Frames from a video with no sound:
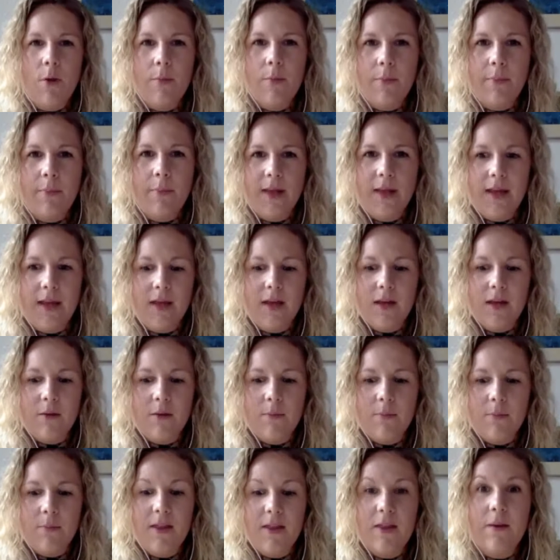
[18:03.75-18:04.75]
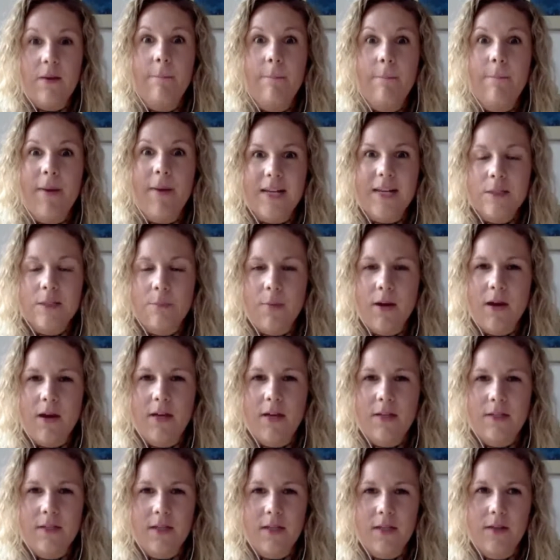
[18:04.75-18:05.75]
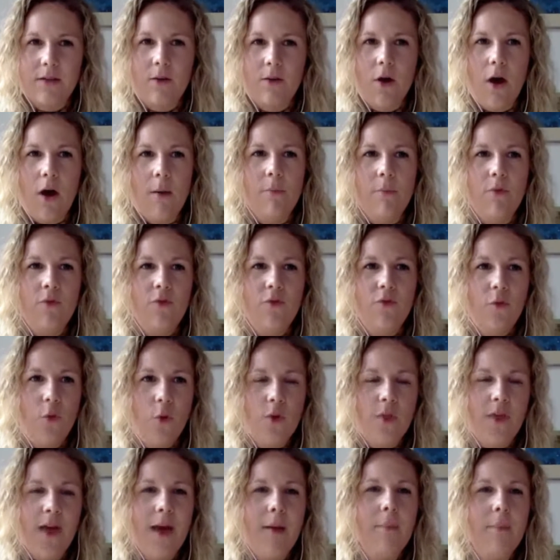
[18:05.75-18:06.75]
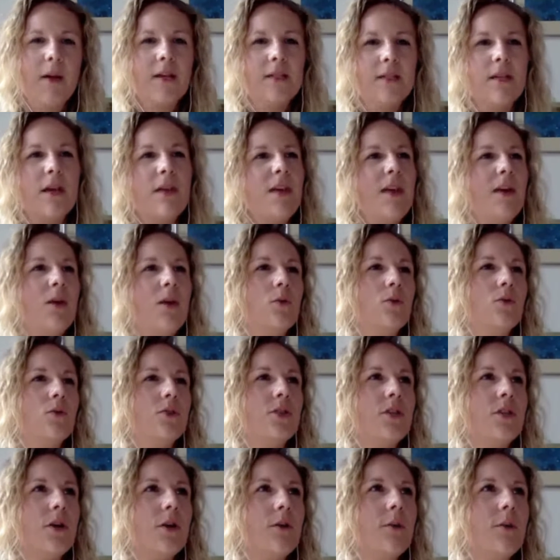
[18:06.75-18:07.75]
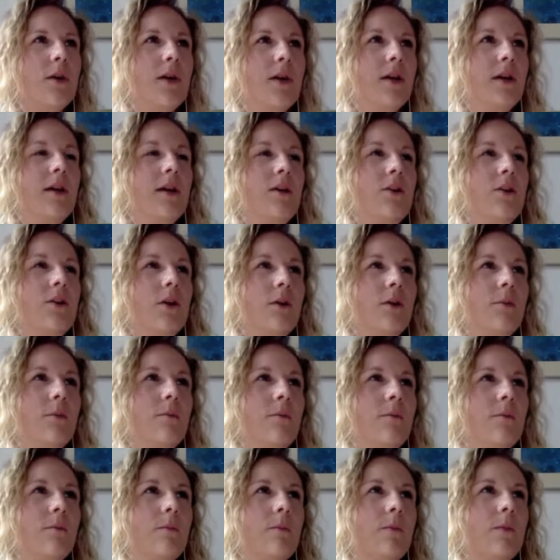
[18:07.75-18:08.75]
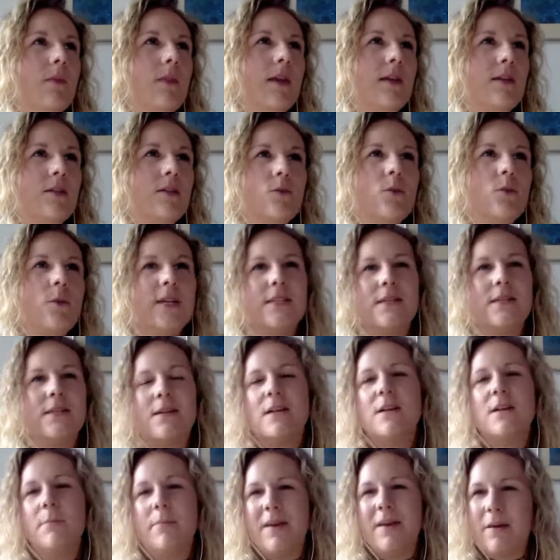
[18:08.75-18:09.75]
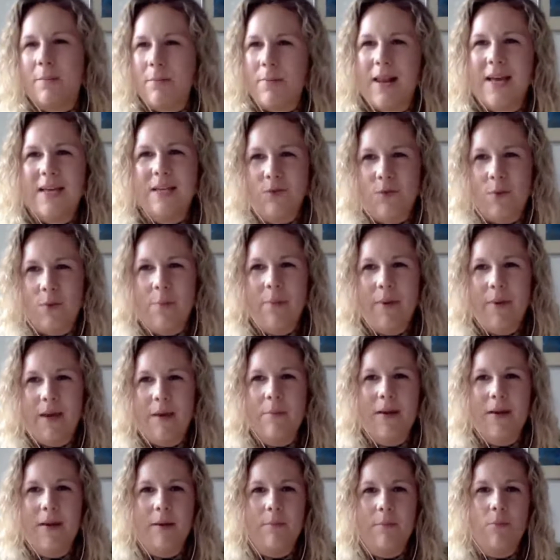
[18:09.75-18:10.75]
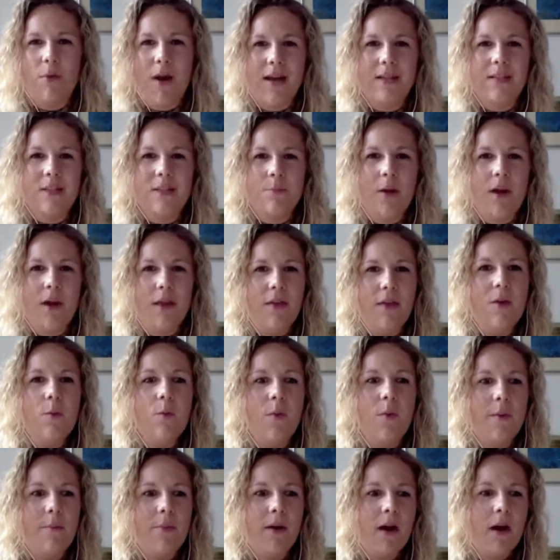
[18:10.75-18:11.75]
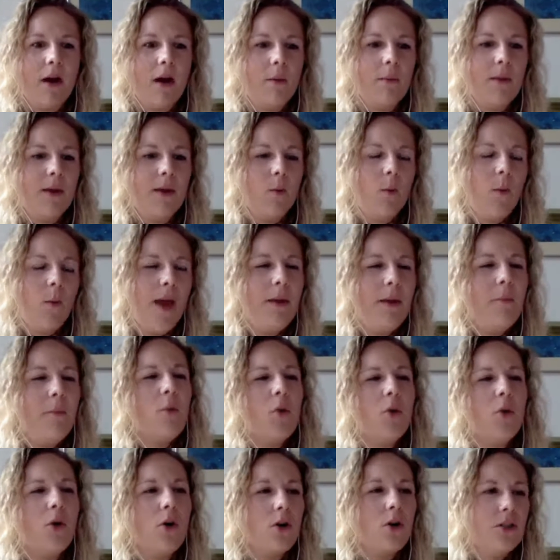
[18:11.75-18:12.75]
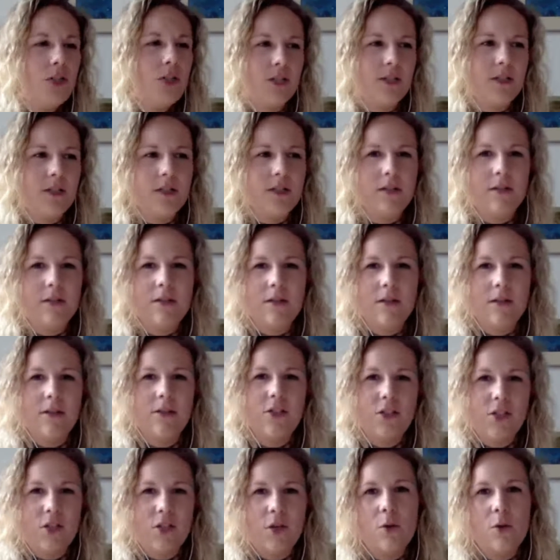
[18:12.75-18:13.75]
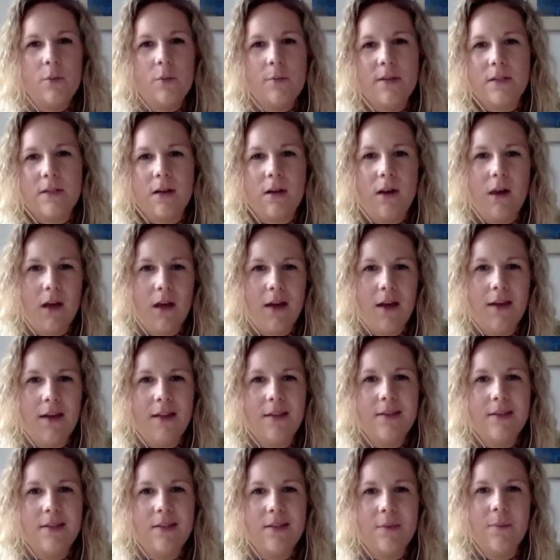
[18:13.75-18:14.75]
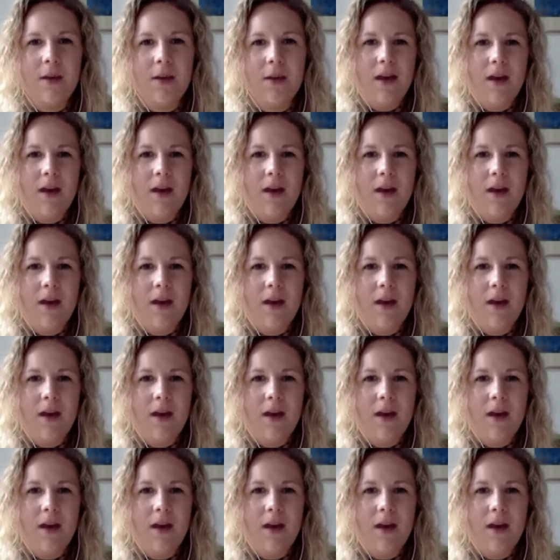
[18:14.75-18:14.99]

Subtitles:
probably going to be the best person for that. Because I think also, there's always going to be a place for big, big brands. But I think we're becoming way more conscious as consumers and clients